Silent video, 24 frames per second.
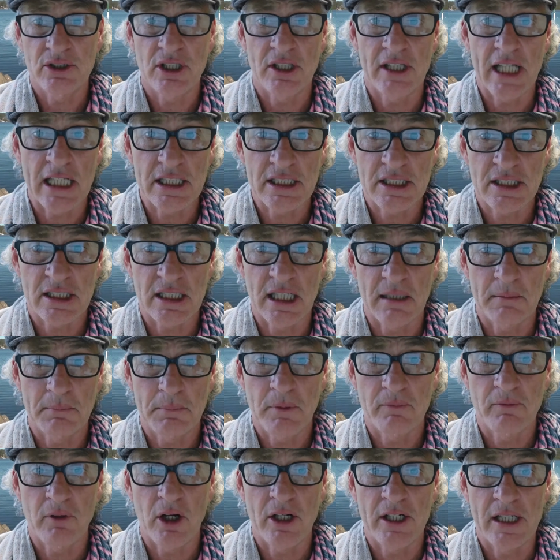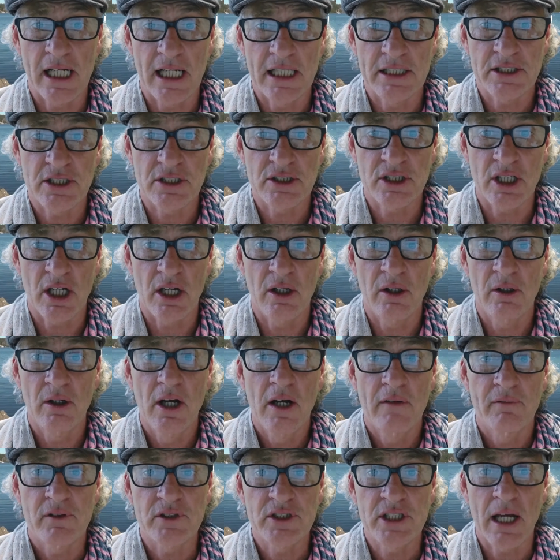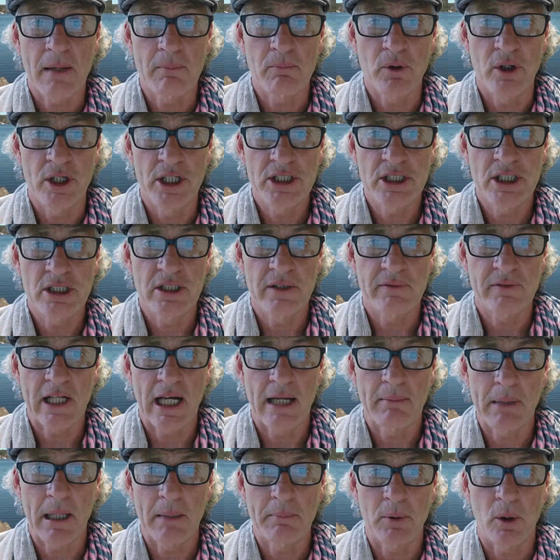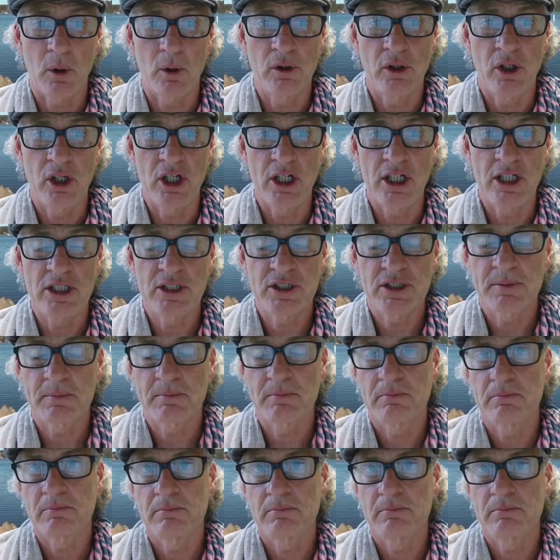So that's a provided answer. So for some reason you've come up on these